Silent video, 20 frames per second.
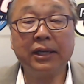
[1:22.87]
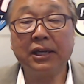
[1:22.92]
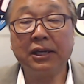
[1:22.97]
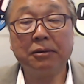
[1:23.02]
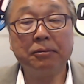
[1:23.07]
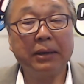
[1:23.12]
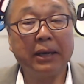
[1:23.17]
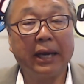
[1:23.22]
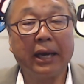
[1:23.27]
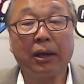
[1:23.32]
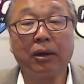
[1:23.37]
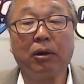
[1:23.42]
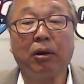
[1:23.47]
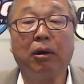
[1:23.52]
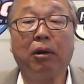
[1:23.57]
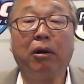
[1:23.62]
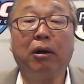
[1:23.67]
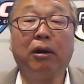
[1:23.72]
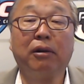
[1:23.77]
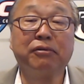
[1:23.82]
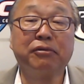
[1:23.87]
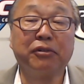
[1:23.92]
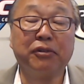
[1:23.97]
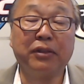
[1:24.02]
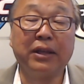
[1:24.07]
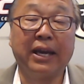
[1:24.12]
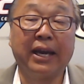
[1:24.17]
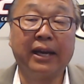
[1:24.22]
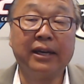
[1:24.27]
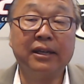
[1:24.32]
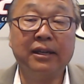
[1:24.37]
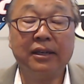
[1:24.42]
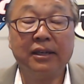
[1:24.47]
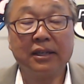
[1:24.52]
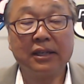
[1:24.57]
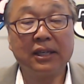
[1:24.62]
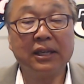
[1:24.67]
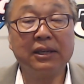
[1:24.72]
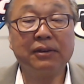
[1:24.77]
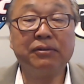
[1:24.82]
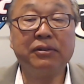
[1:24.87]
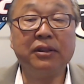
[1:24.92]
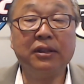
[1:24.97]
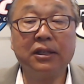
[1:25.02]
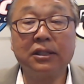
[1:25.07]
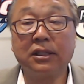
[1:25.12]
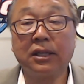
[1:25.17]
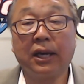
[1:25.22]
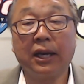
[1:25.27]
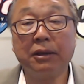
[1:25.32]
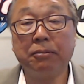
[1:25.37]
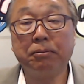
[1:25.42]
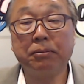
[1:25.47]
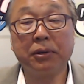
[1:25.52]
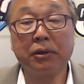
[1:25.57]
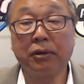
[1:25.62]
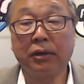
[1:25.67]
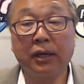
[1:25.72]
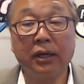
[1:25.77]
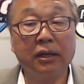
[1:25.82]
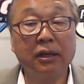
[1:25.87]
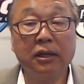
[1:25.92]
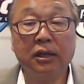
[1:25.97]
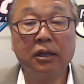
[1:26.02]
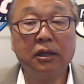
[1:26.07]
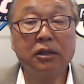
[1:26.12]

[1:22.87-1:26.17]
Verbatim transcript: him at all for that, given the time period.